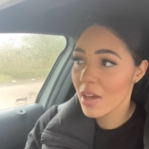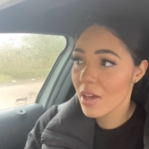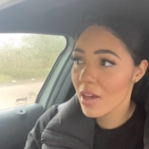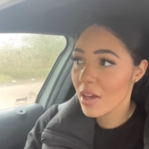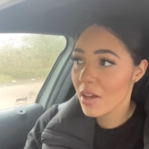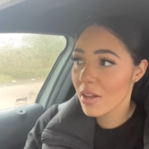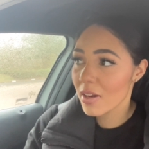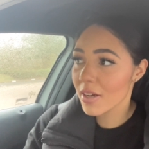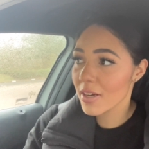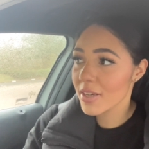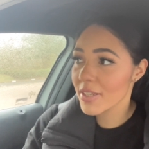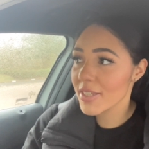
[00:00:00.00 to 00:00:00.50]

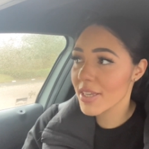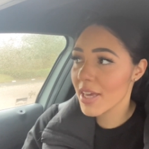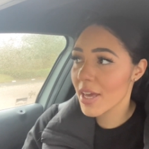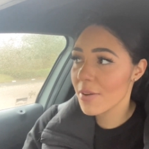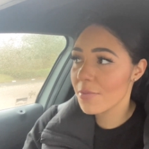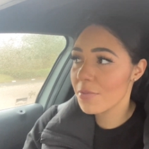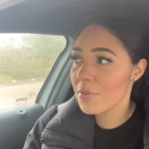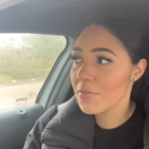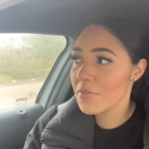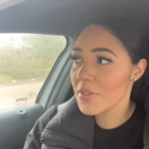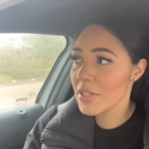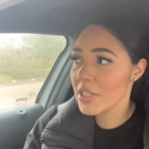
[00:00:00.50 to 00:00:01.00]
like I say,
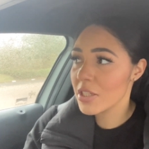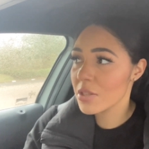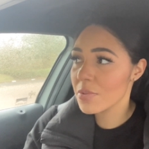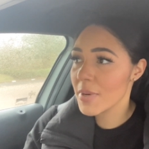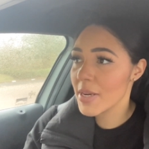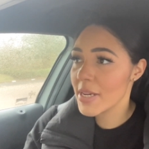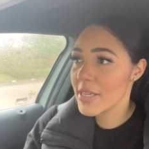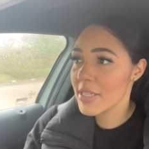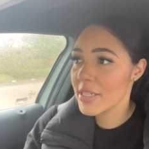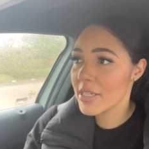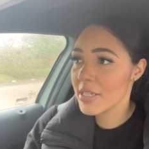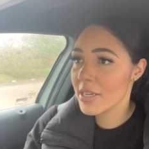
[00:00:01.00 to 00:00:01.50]
15 to
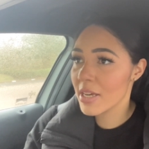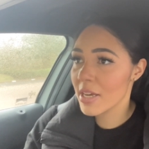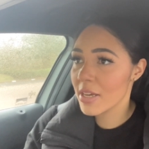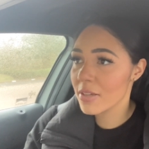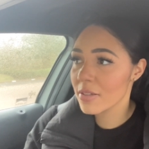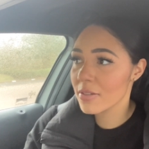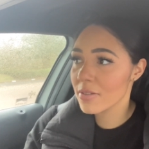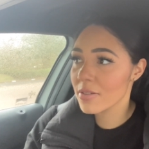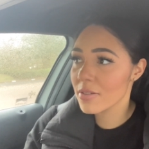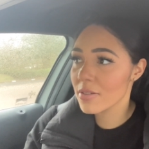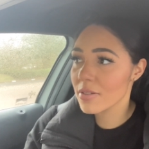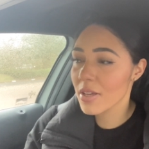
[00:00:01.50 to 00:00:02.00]
18
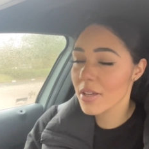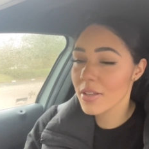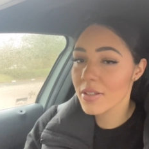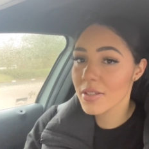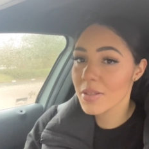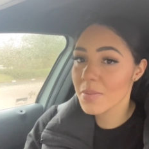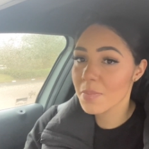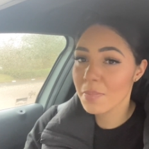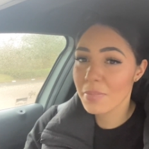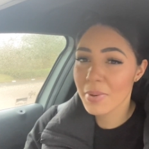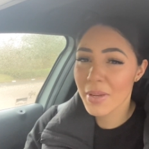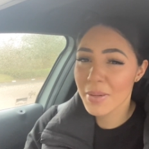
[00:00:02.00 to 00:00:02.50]
eggs. That's
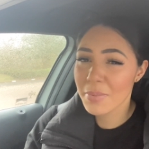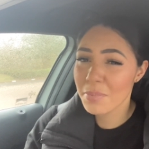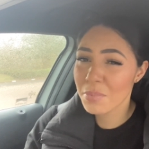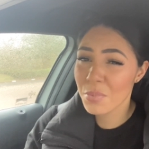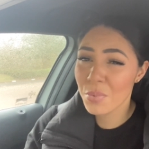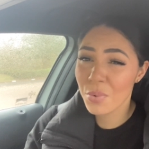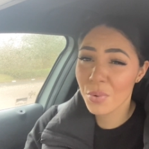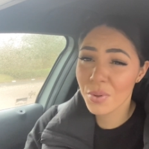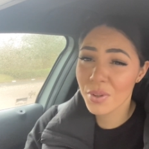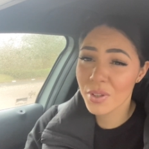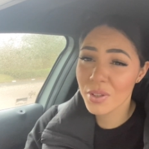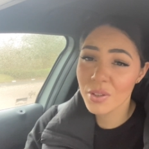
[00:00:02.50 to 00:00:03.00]

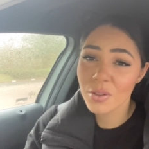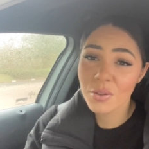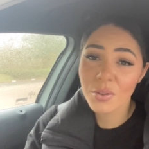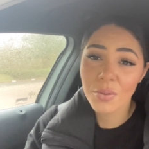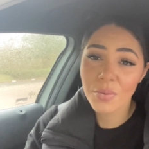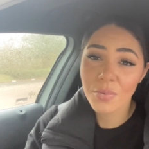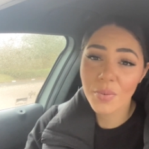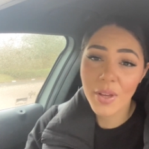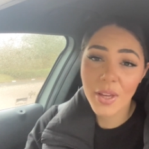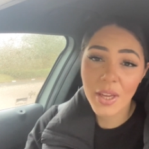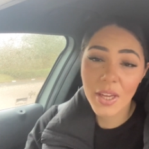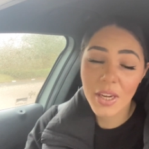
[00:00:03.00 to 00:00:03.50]
more than
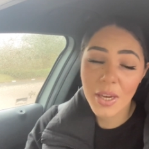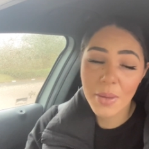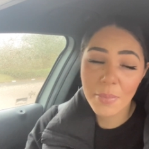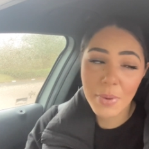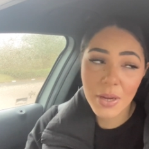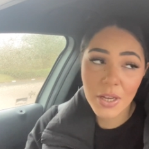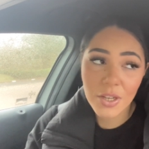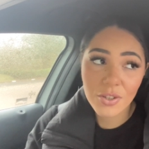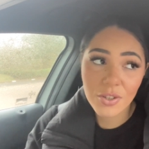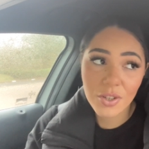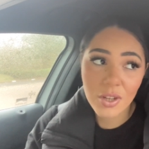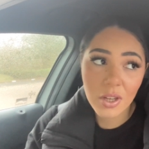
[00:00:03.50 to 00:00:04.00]
enough, I can
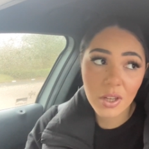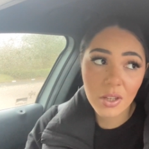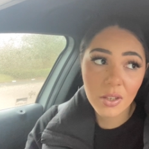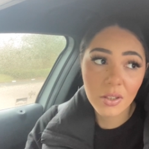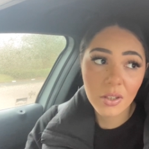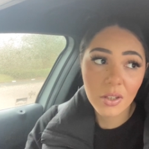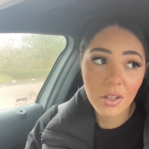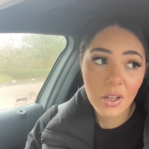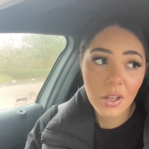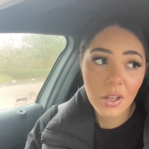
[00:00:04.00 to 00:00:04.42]
imagine.